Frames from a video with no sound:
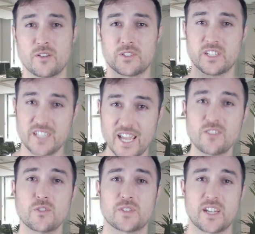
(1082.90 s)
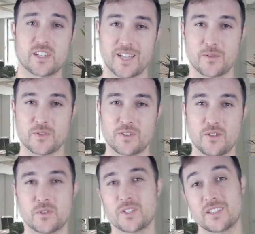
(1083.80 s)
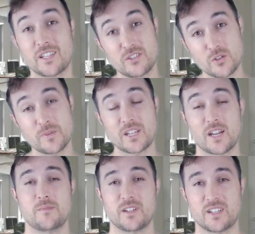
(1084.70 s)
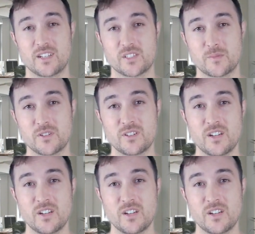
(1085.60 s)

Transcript: to take those next steps with you so that they do become a customer.